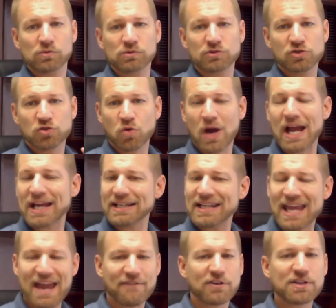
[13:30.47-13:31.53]
tried
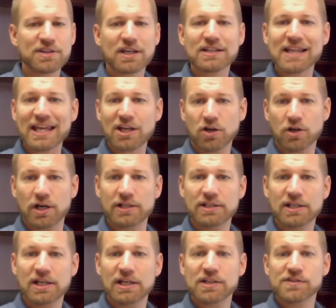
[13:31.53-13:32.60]
everything they could
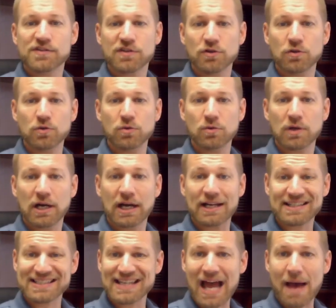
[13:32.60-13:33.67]
to
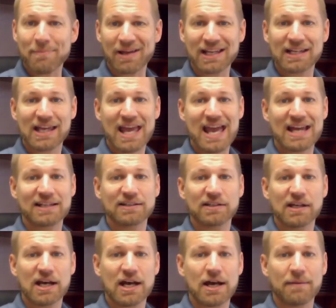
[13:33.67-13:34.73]
stop it, and
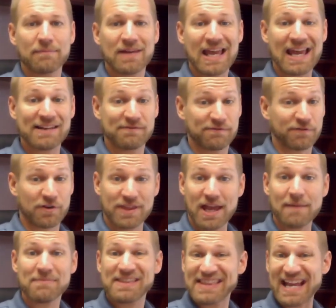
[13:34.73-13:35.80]
for
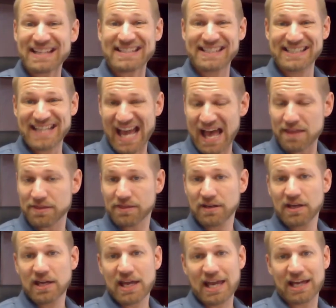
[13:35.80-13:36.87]
them that's death,
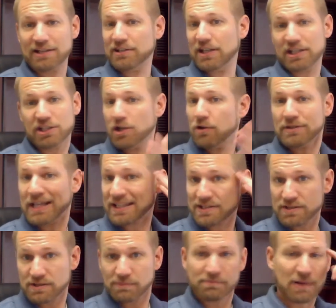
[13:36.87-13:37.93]
and
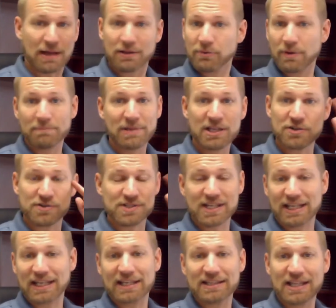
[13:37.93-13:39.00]
that's probably what Peter's
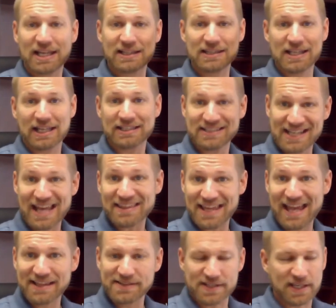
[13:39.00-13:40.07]
thinking, that death
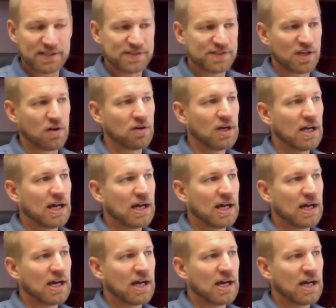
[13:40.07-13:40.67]
ends it. So